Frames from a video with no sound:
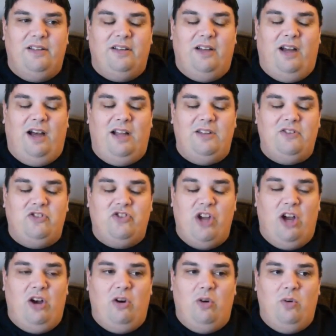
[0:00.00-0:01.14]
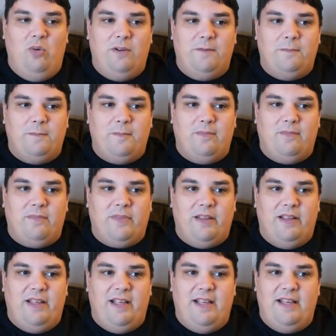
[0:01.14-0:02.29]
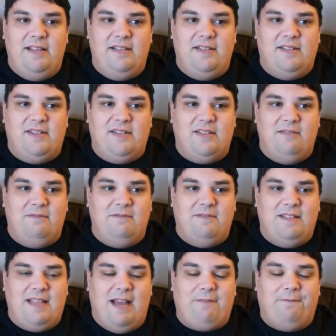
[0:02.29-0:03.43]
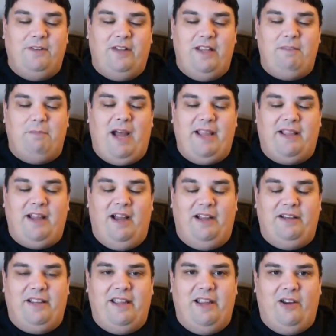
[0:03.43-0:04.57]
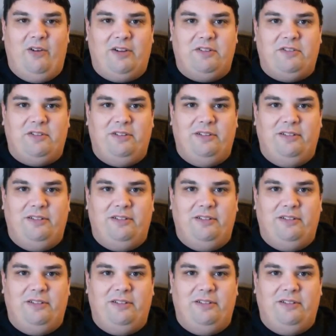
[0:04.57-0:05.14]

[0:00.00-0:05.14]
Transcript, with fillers: Uh, Jo is definitely my kind of character.